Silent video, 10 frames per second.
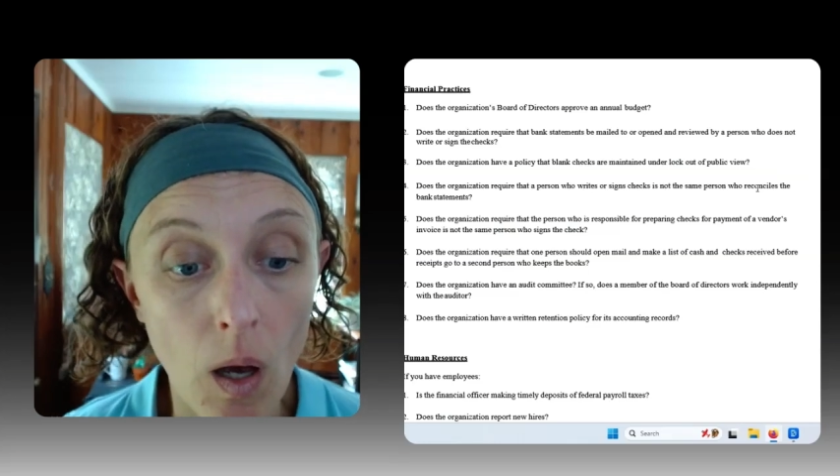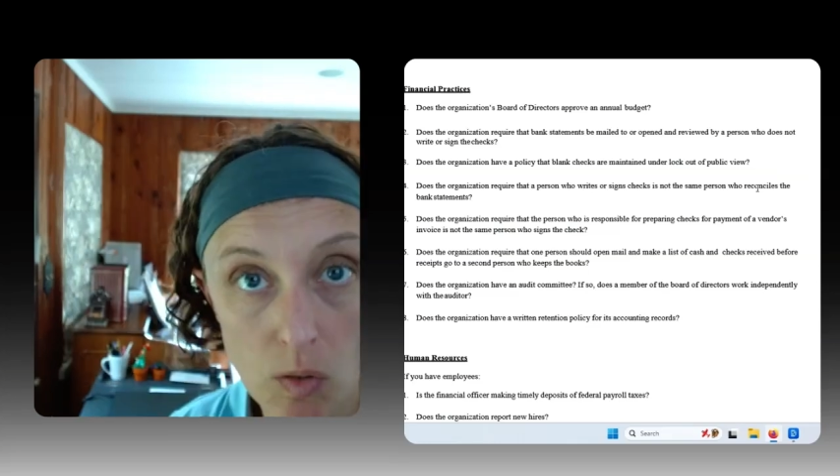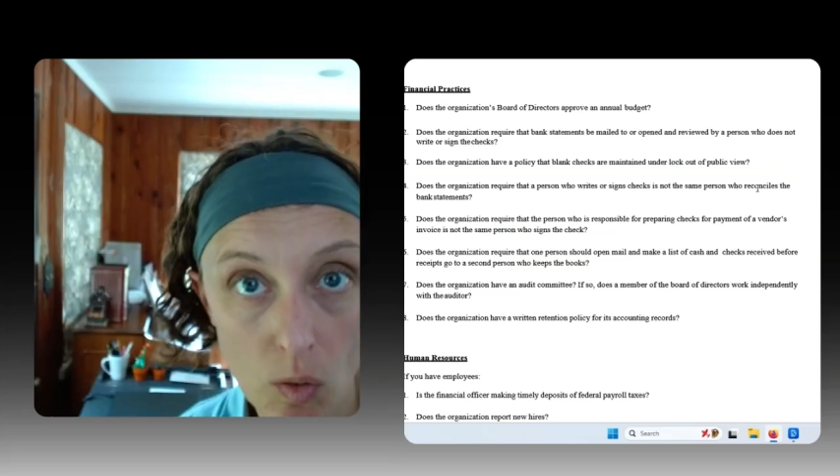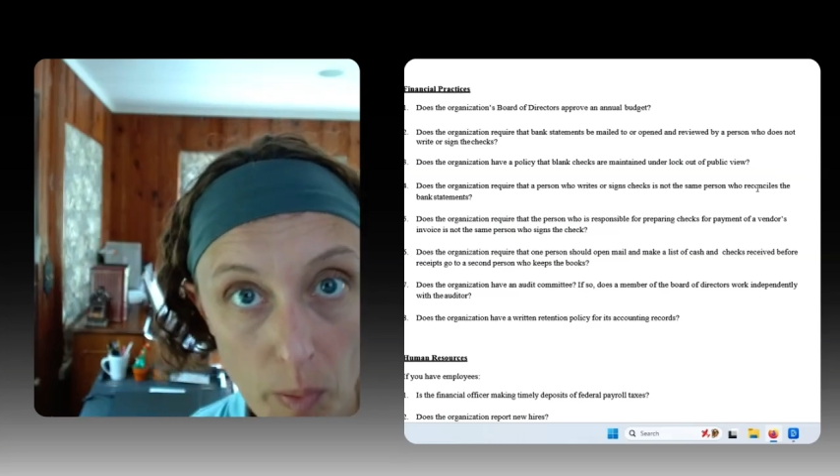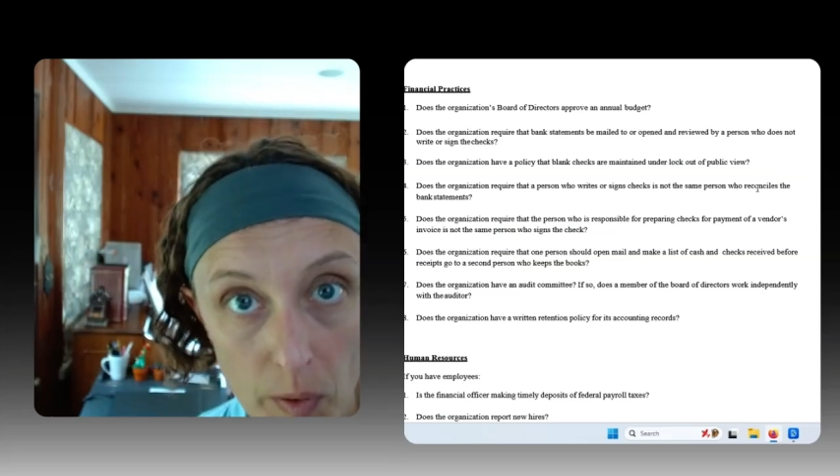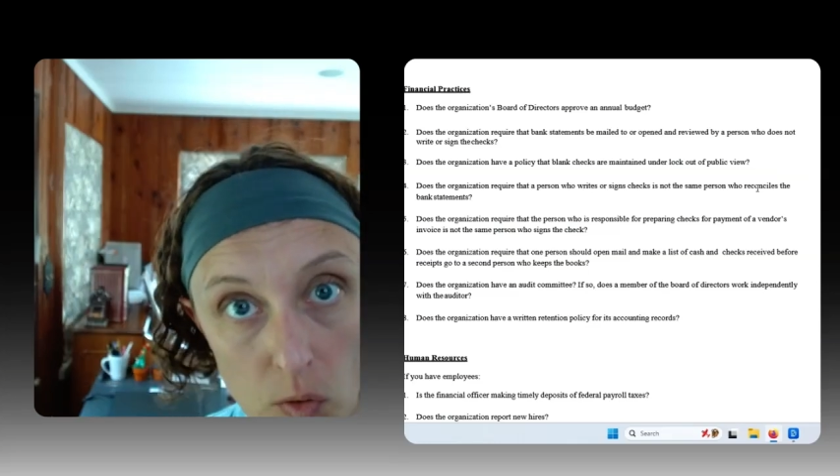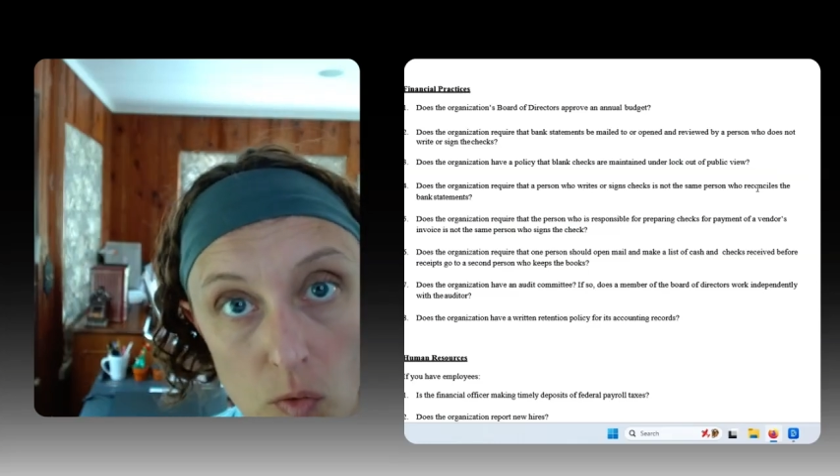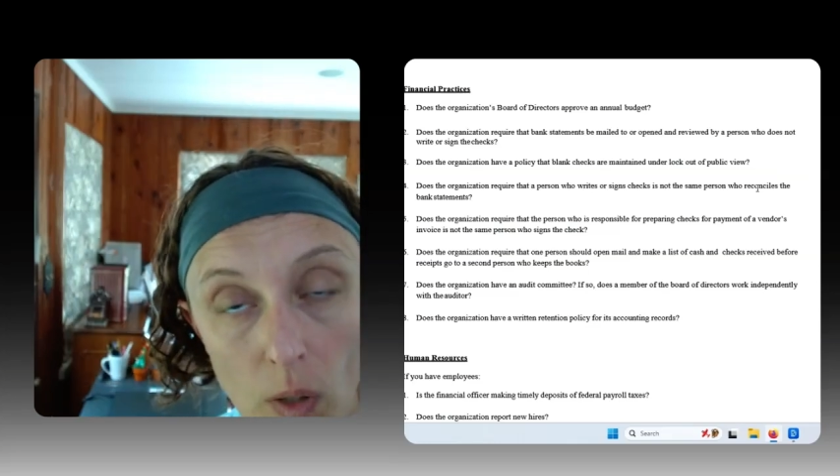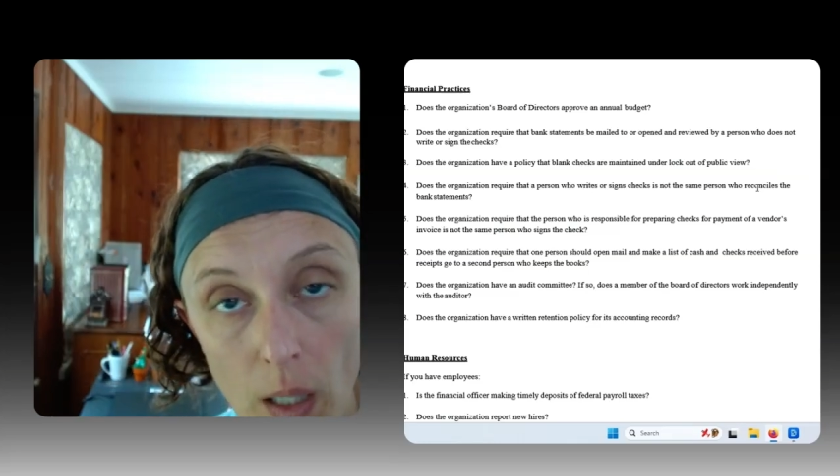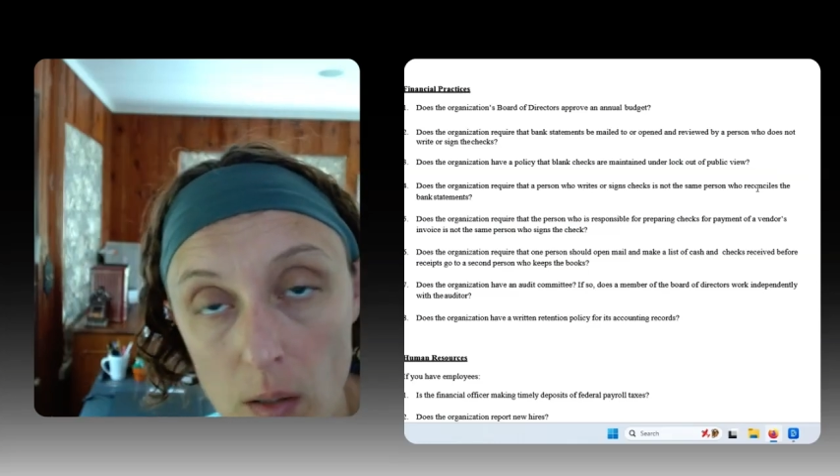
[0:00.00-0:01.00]
So the person
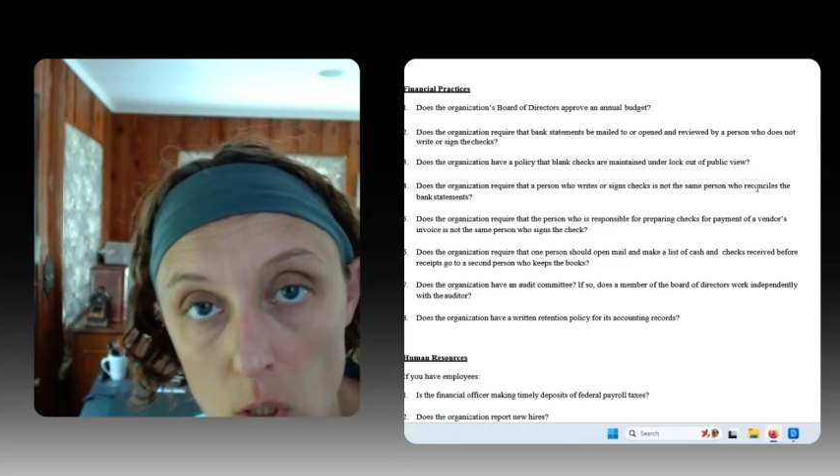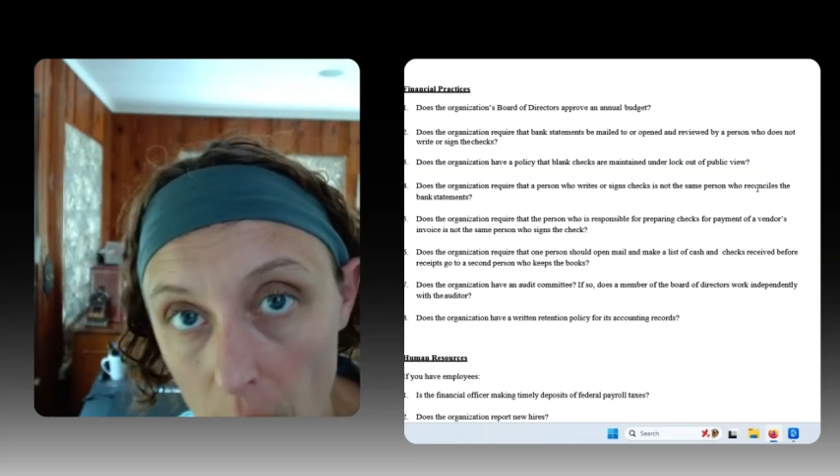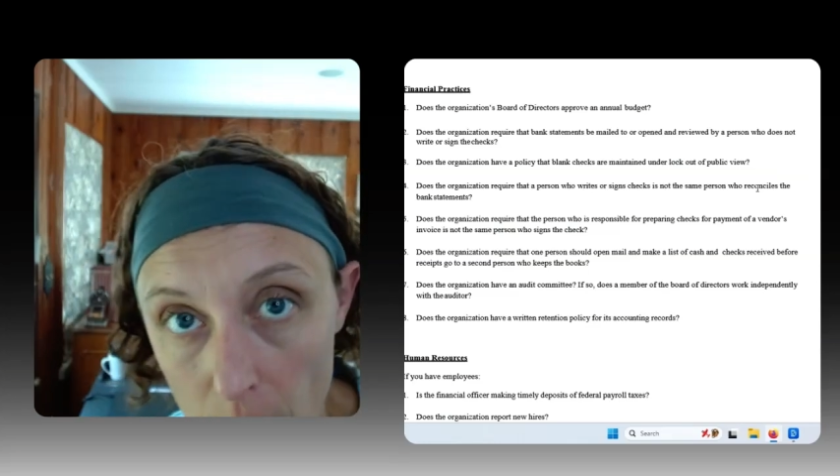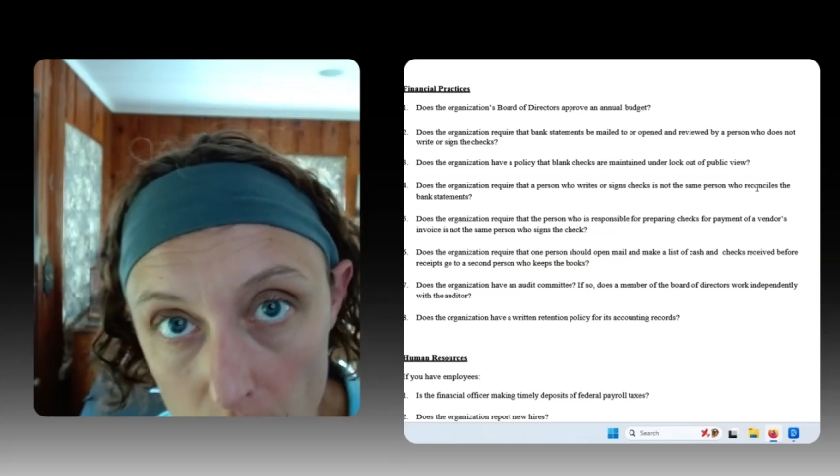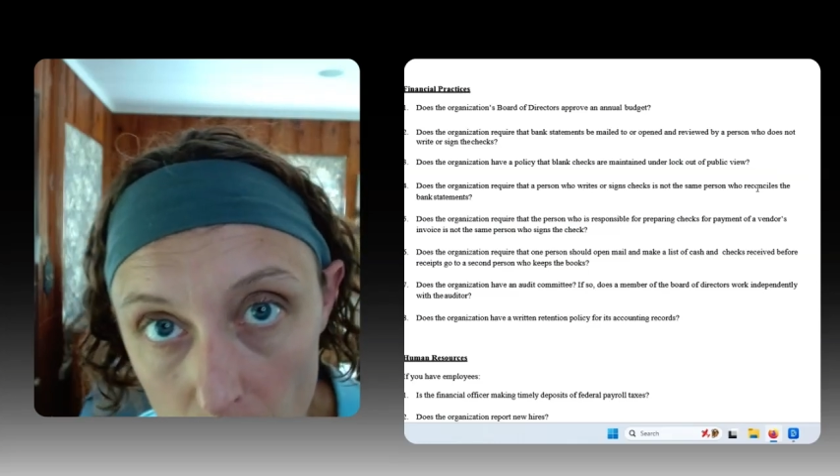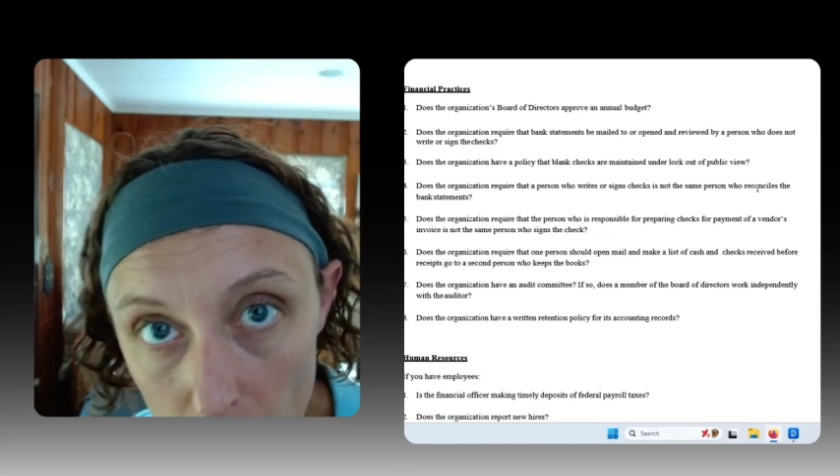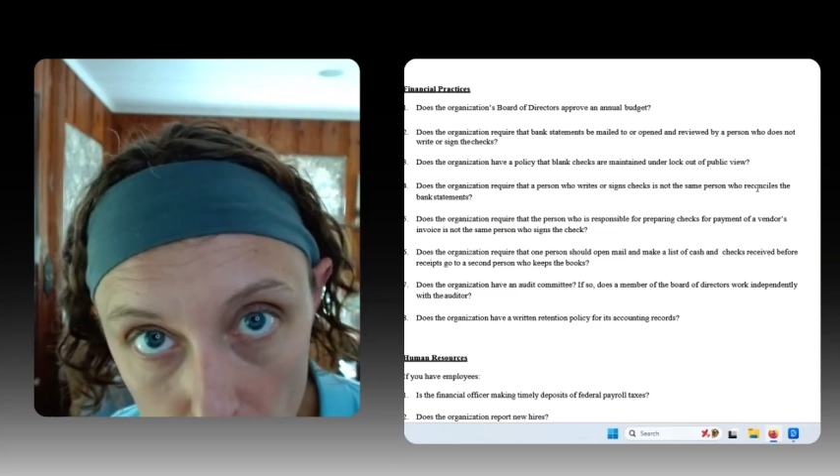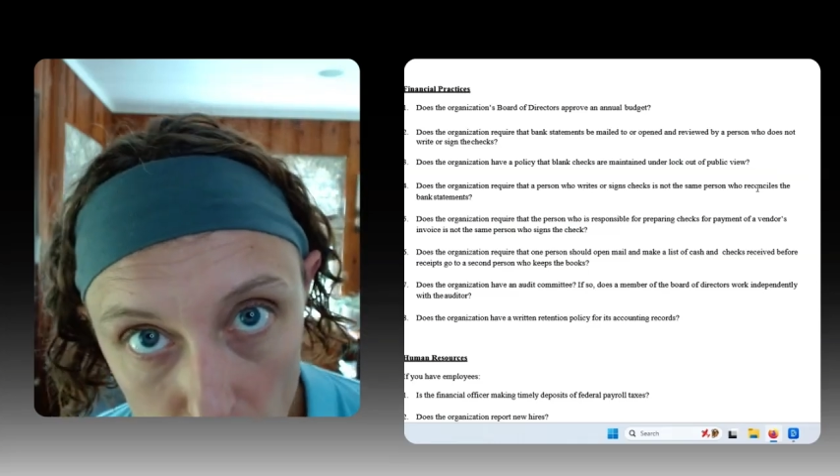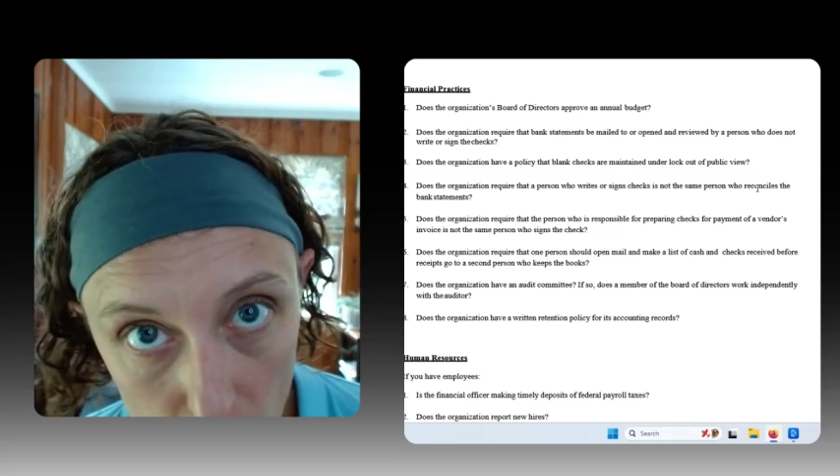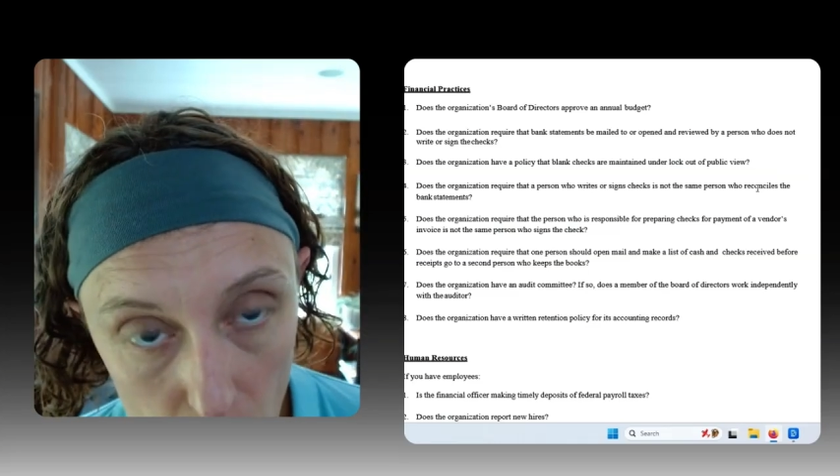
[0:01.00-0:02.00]
who's writing the check and the
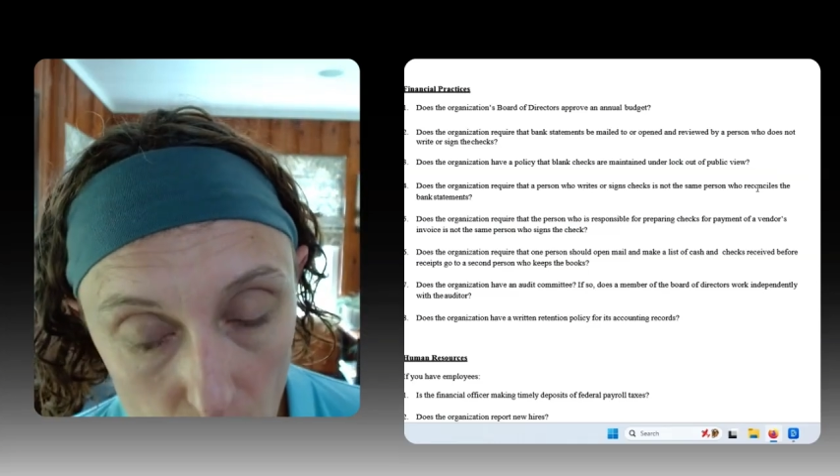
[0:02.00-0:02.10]
person